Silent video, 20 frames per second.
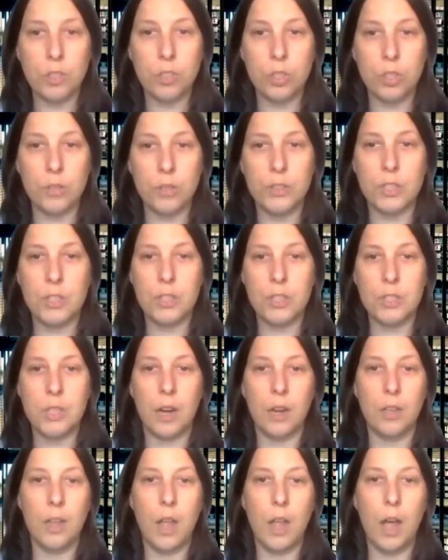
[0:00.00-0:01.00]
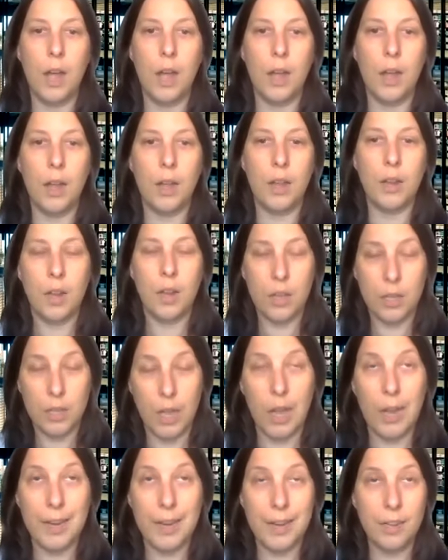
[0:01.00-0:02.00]
and services that
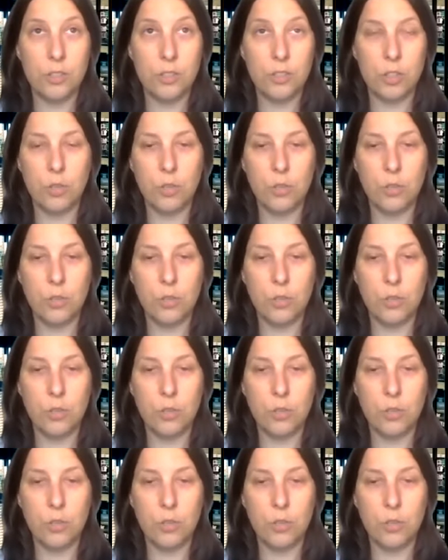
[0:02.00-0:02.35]
align